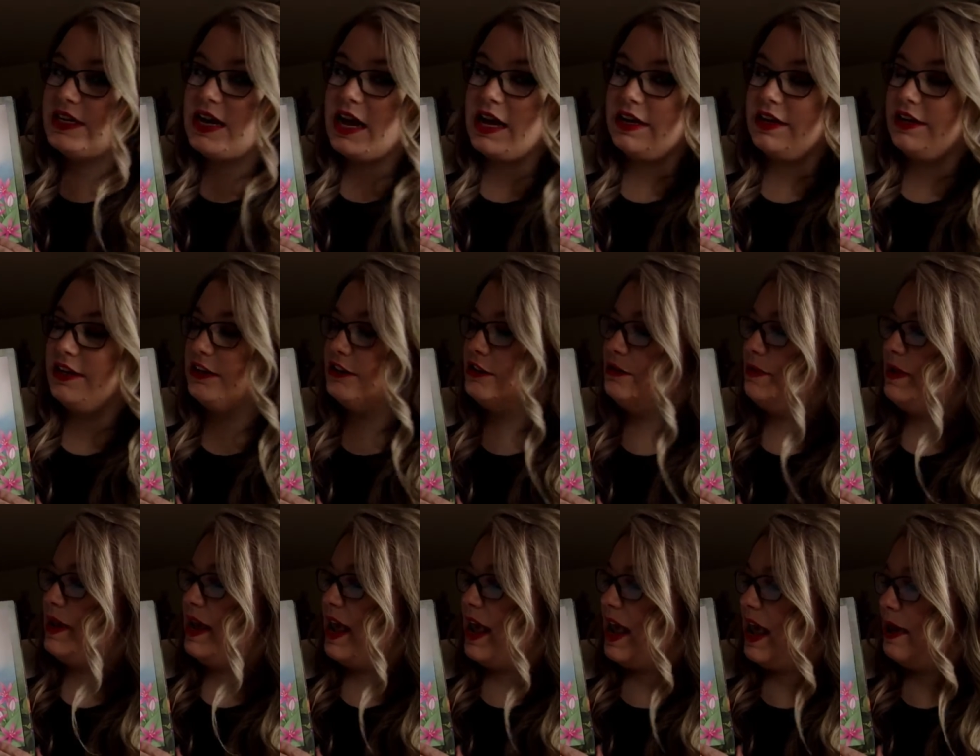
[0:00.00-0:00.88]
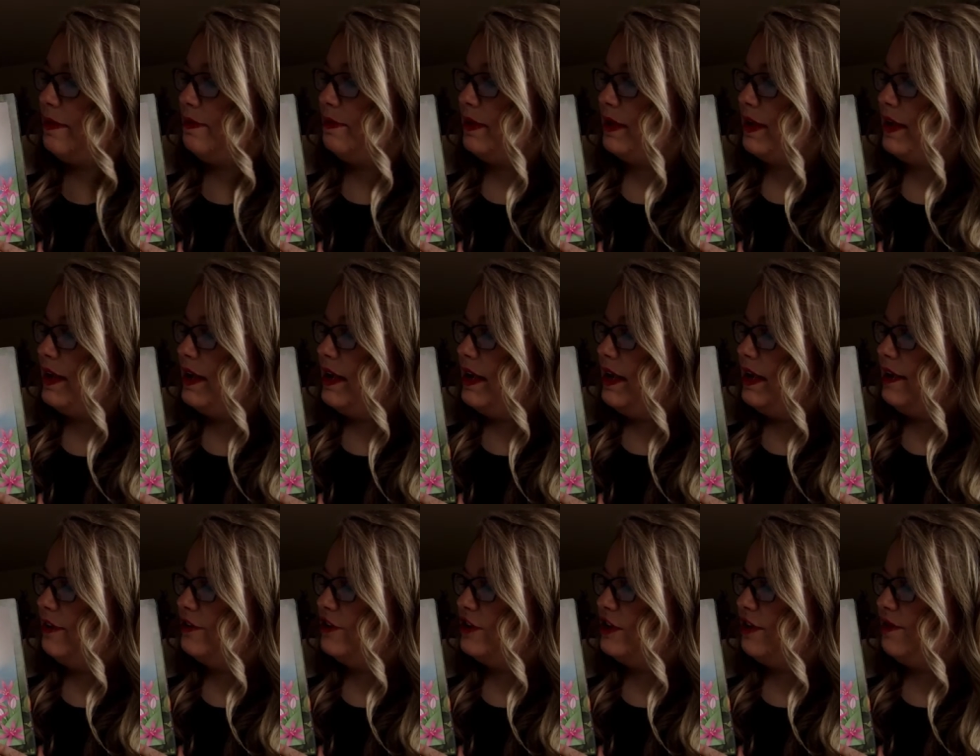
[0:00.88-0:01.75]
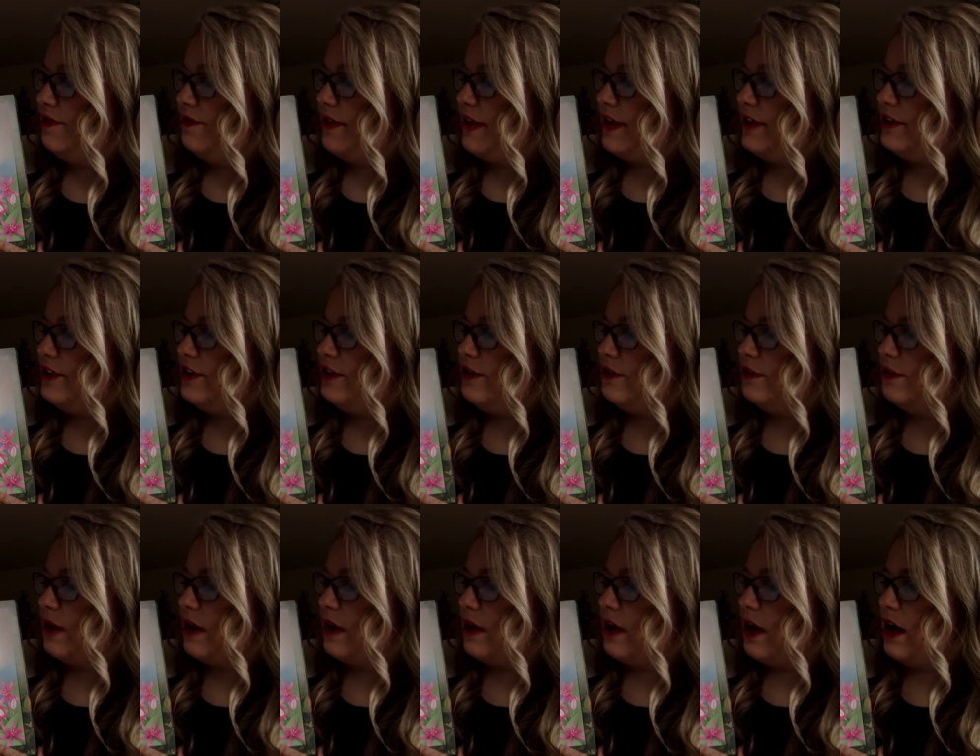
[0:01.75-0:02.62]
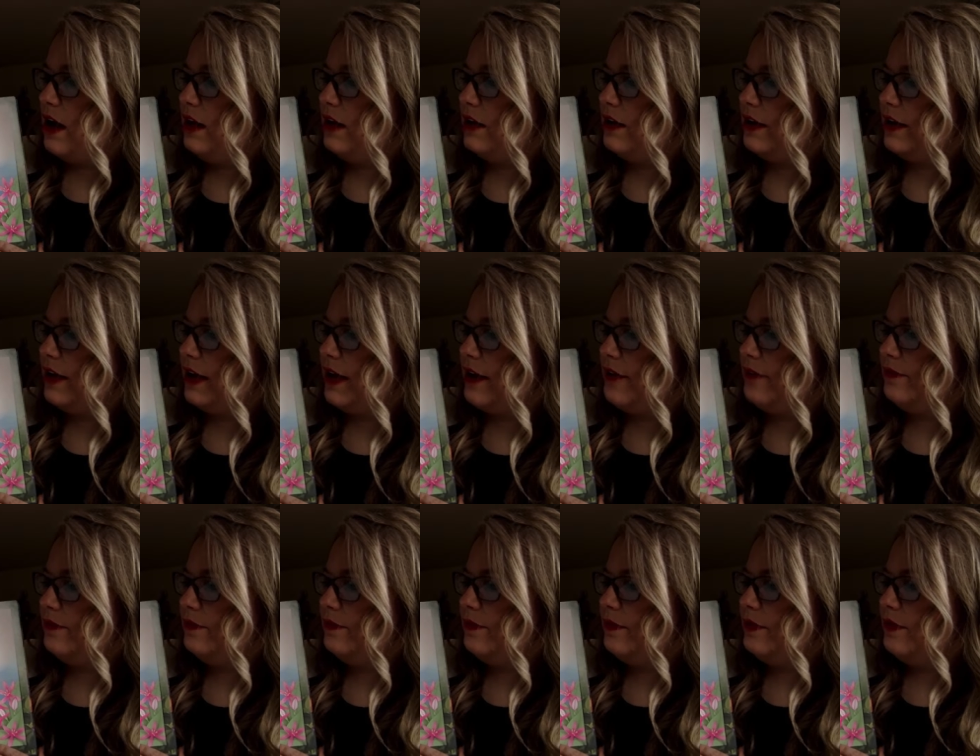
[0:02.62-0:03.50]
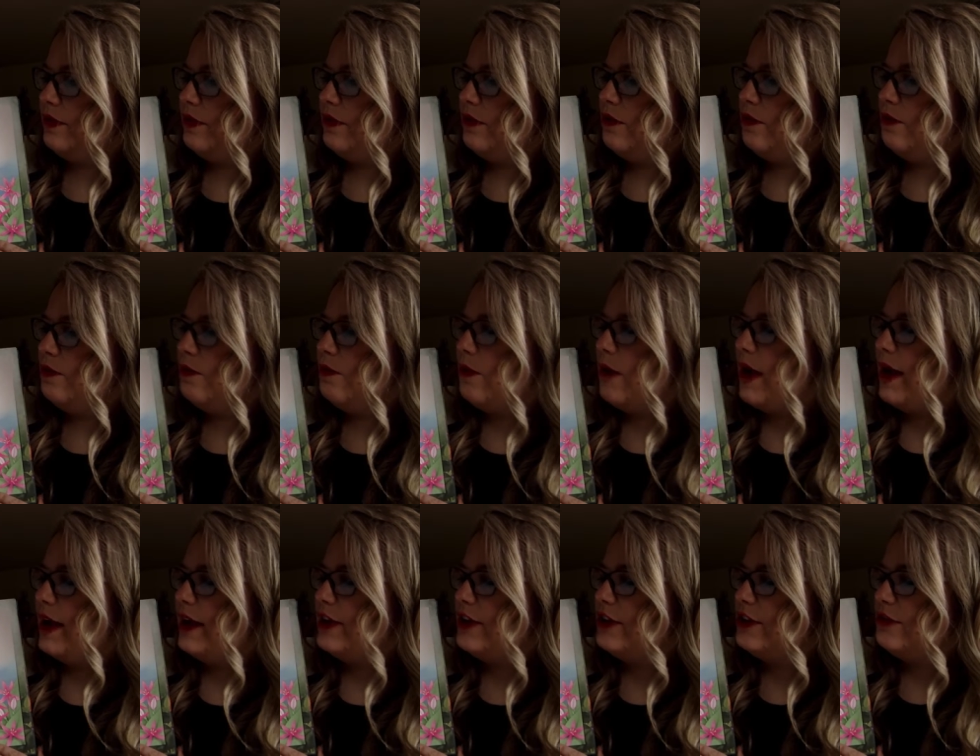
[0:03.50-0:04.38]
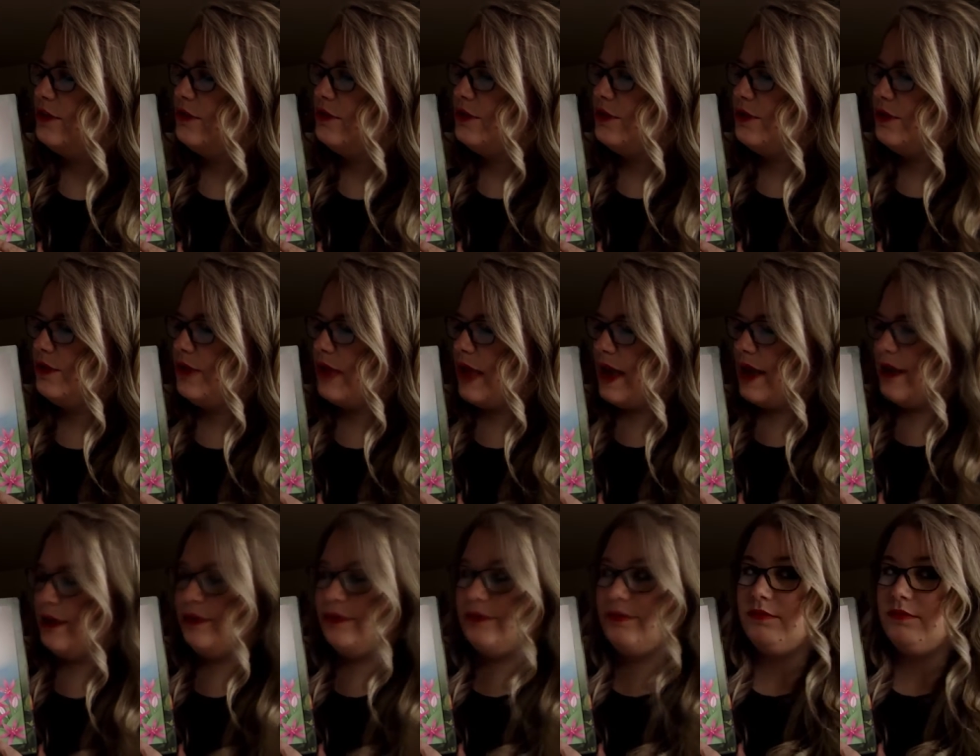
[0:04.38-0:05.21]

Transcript: not going to be happy if she finds you the wrong color again. Why do you do that?